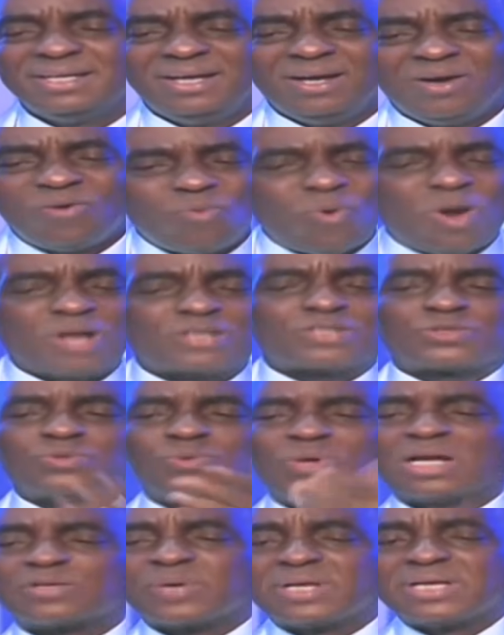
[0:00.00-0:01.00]
Watch
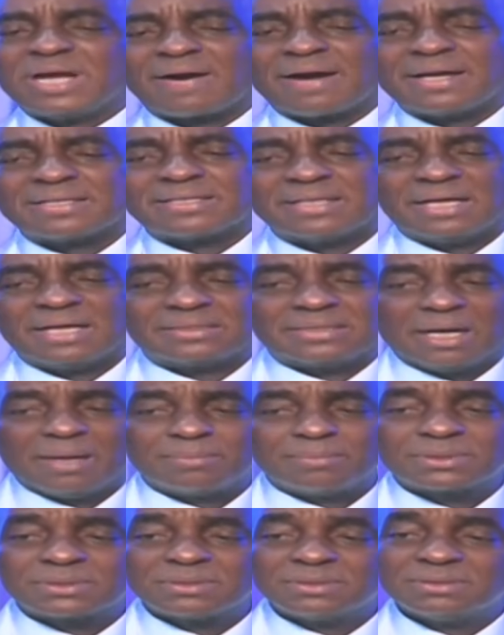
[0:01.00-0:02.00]
students when they are writing
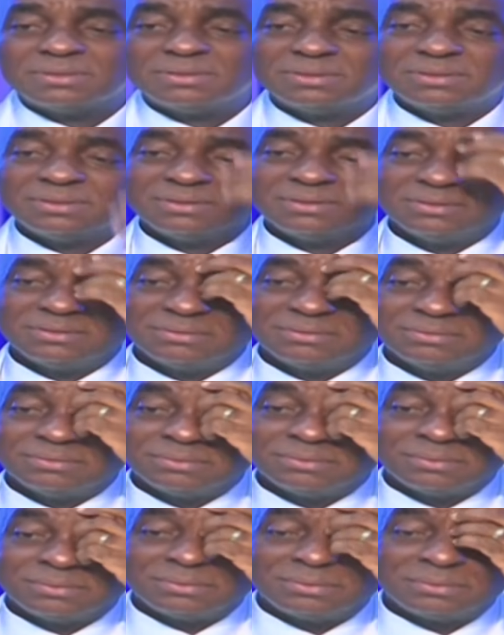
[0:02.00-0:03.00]
exams.
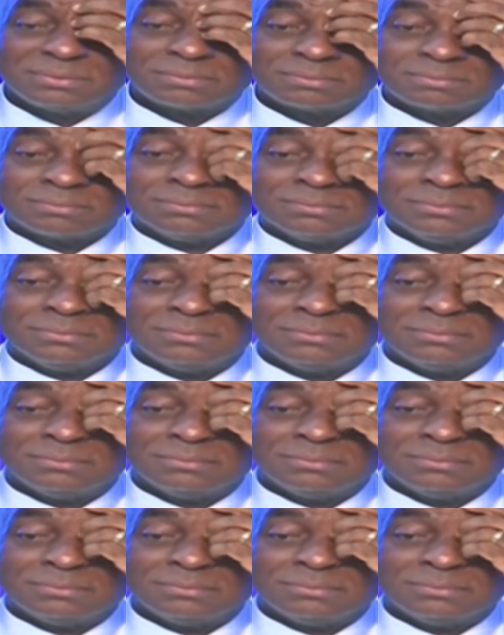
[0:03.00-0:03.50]
Hmm?